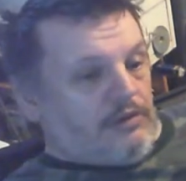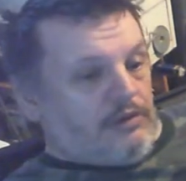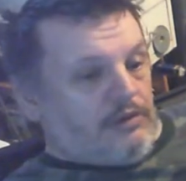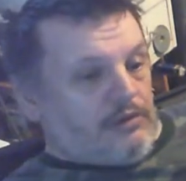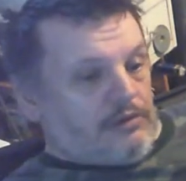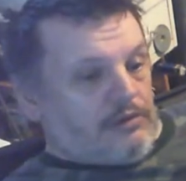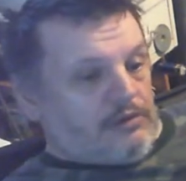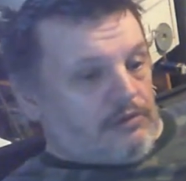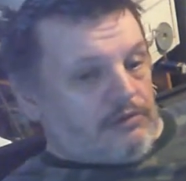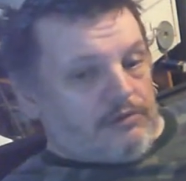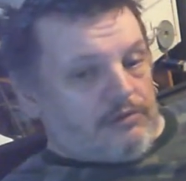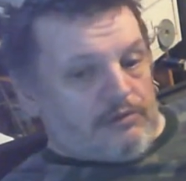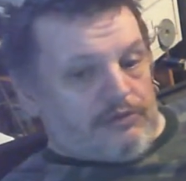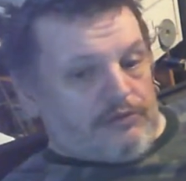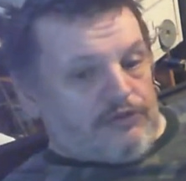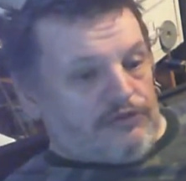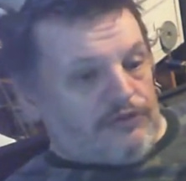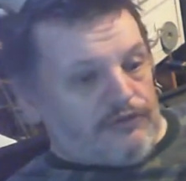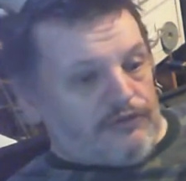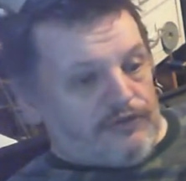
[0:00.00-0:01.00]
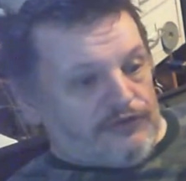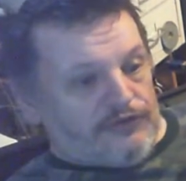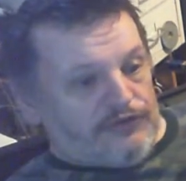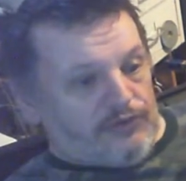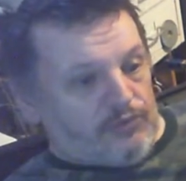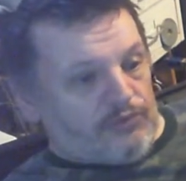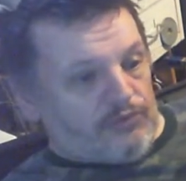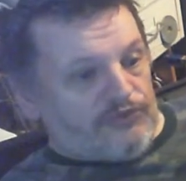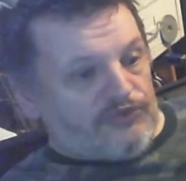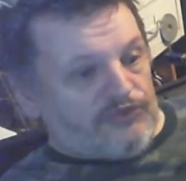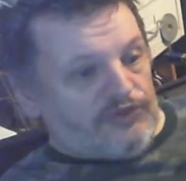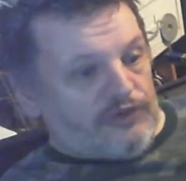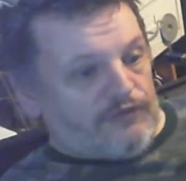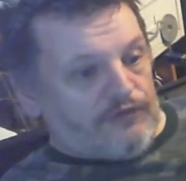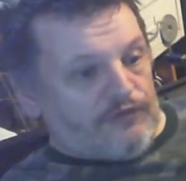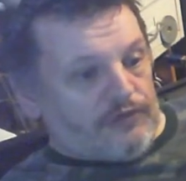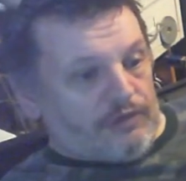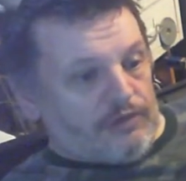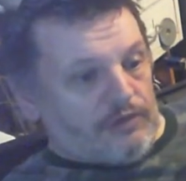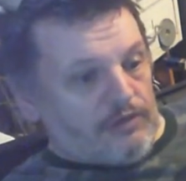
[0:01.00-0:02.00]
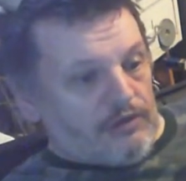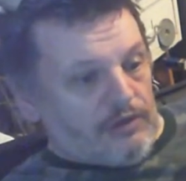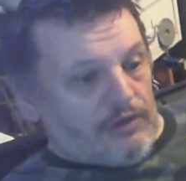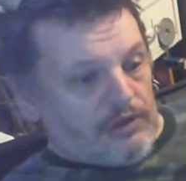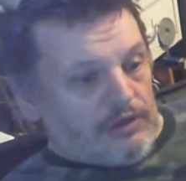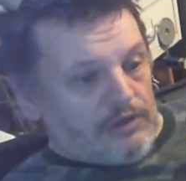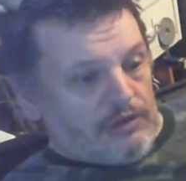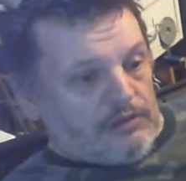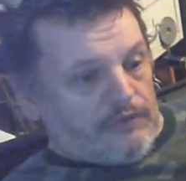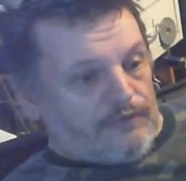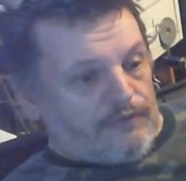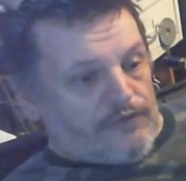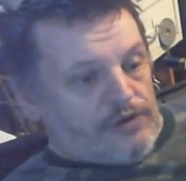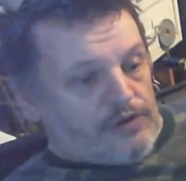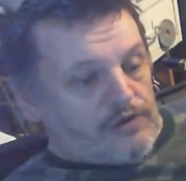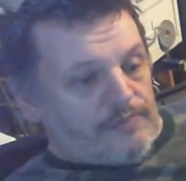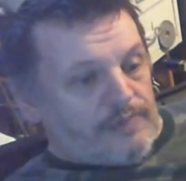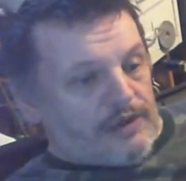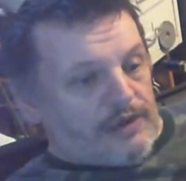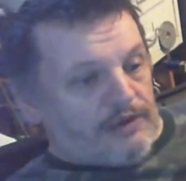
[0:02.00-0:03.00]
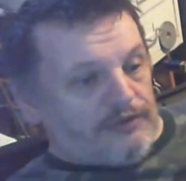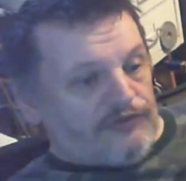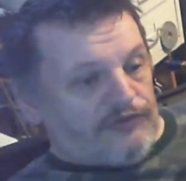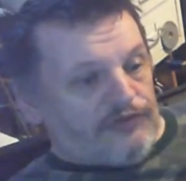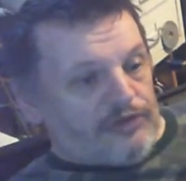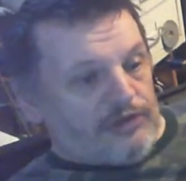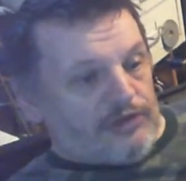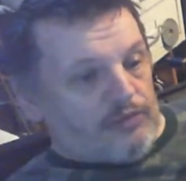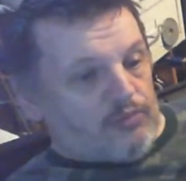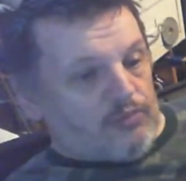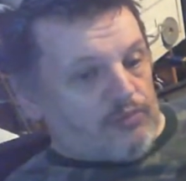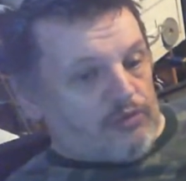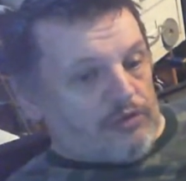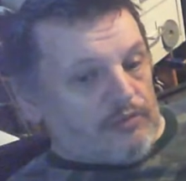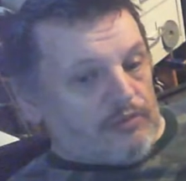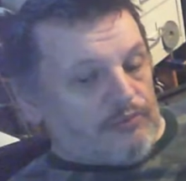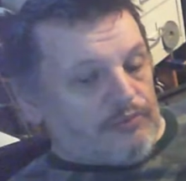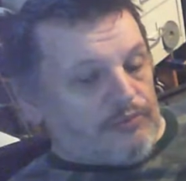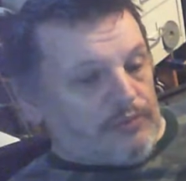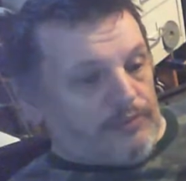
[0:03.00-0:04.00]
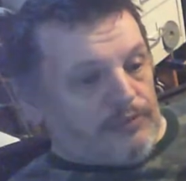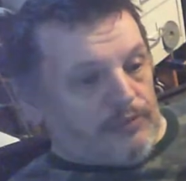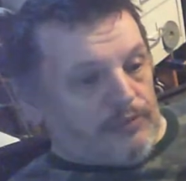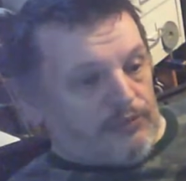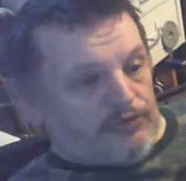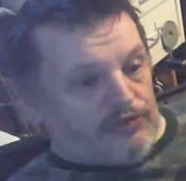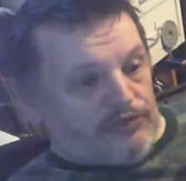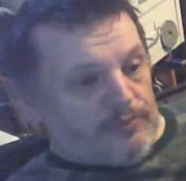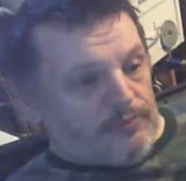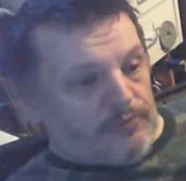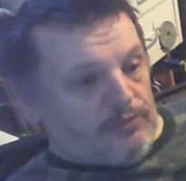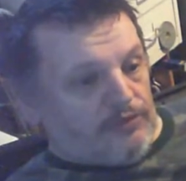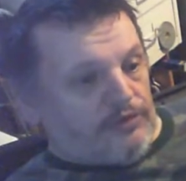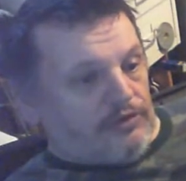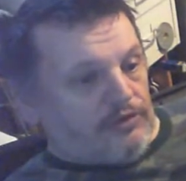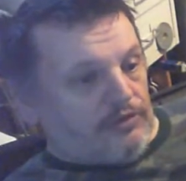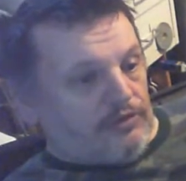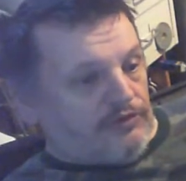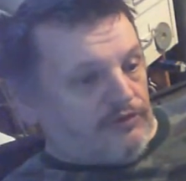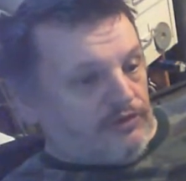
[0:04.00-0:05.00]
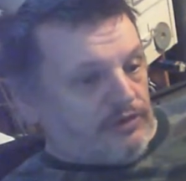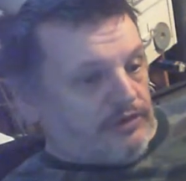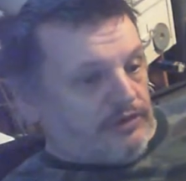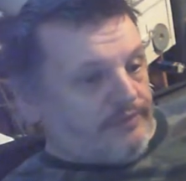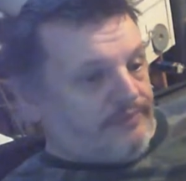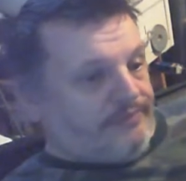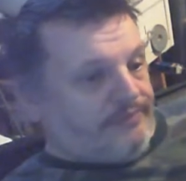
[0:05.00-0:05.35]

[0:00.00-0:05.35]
Because if it's all stiff and the fire button still ain't working properly, what's the point of using it?